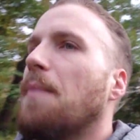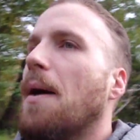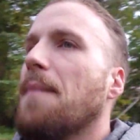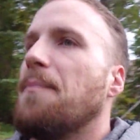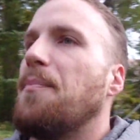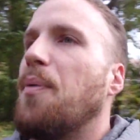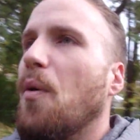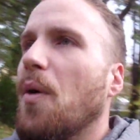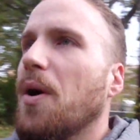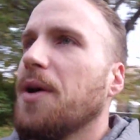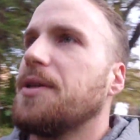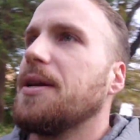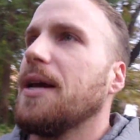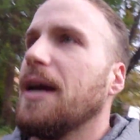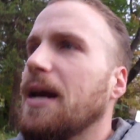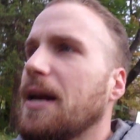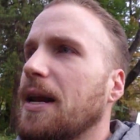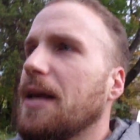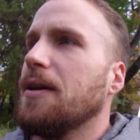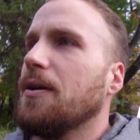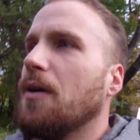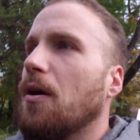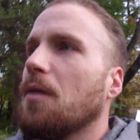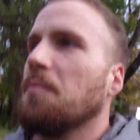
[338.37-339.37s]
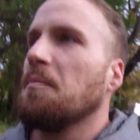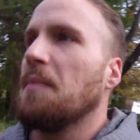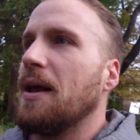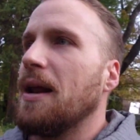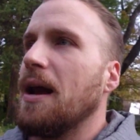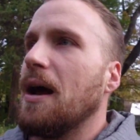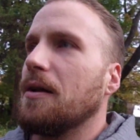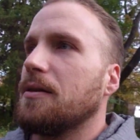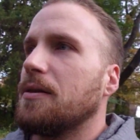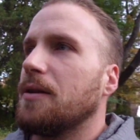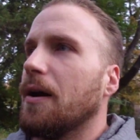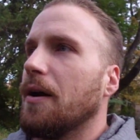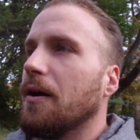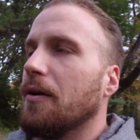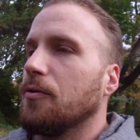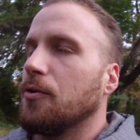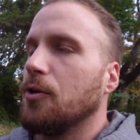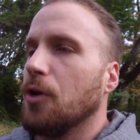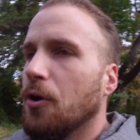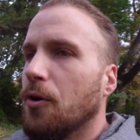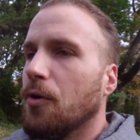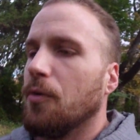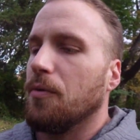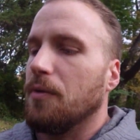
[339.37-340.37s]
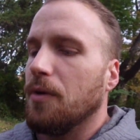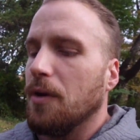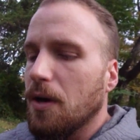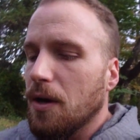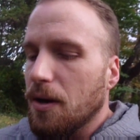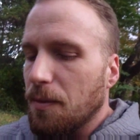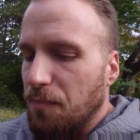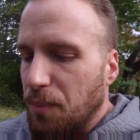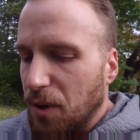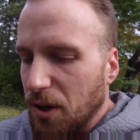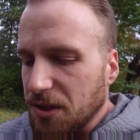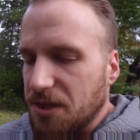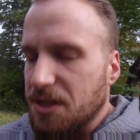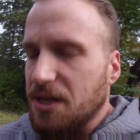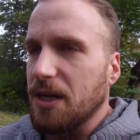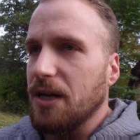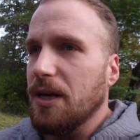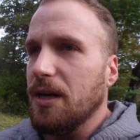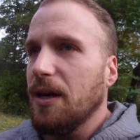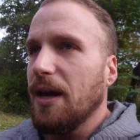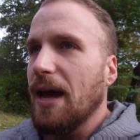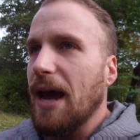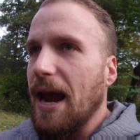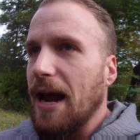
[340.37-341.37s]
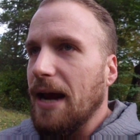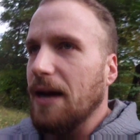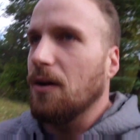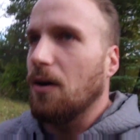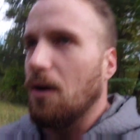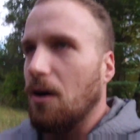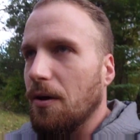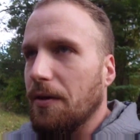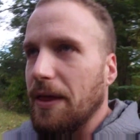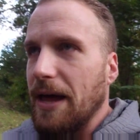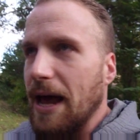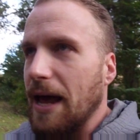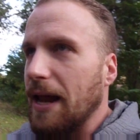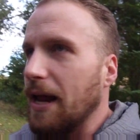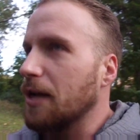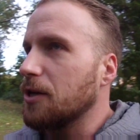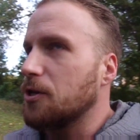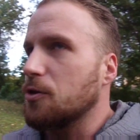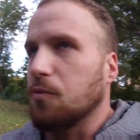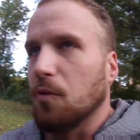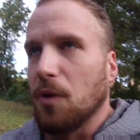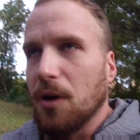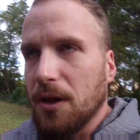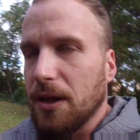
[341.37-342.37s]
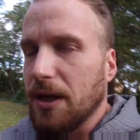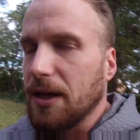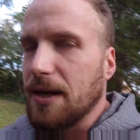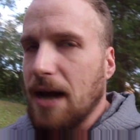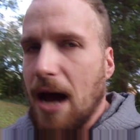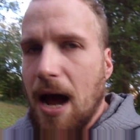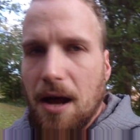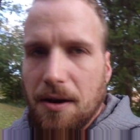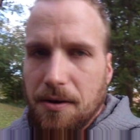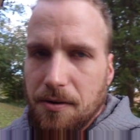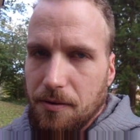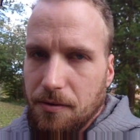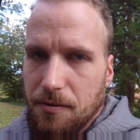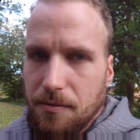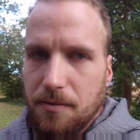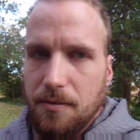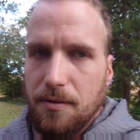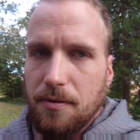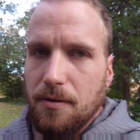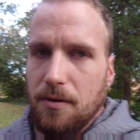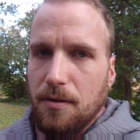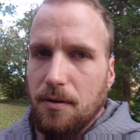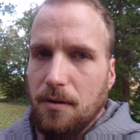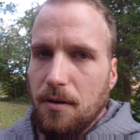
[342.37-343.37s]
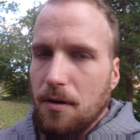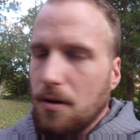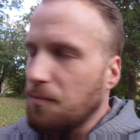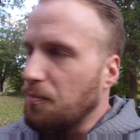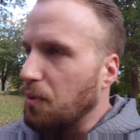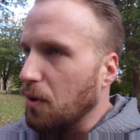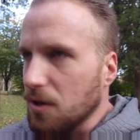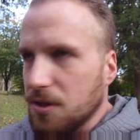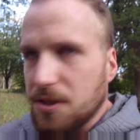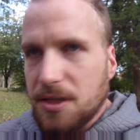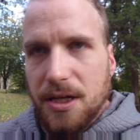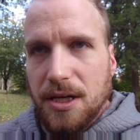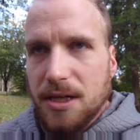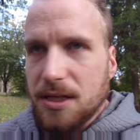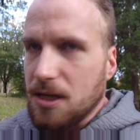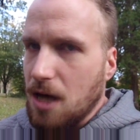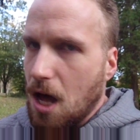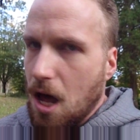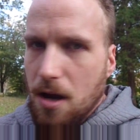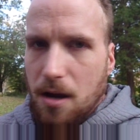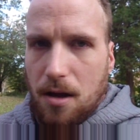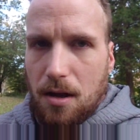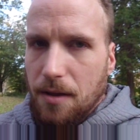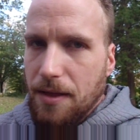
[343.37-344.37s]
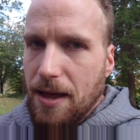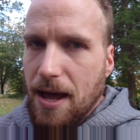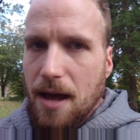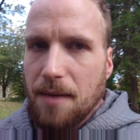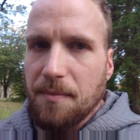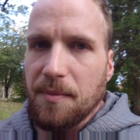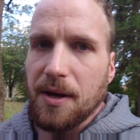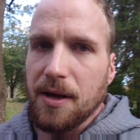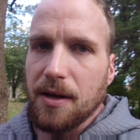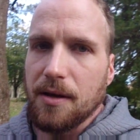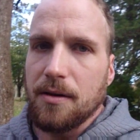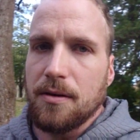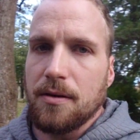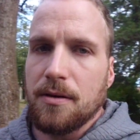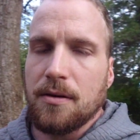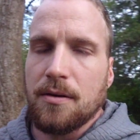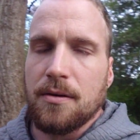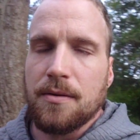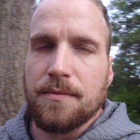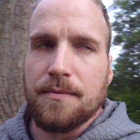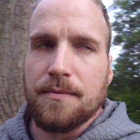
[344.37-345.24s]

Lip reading: my point to any young men out there, dude, pussy ain't all that. It's really not, dude. Pussy's not all that, man.